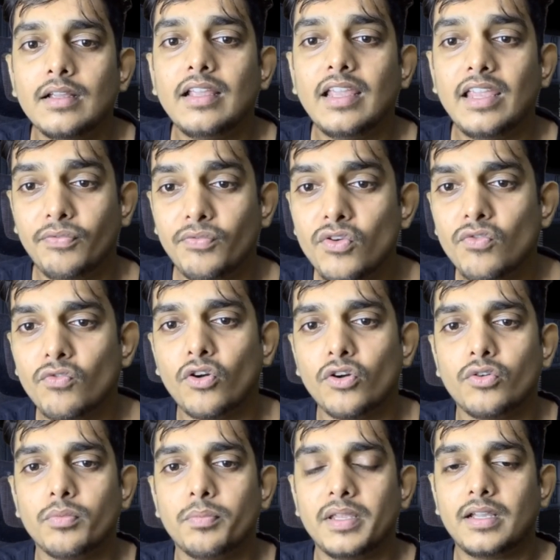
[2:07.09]
If you want to
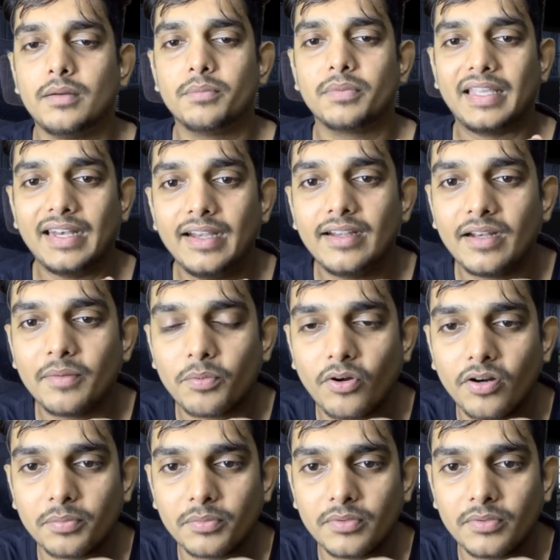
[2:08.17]
become great at product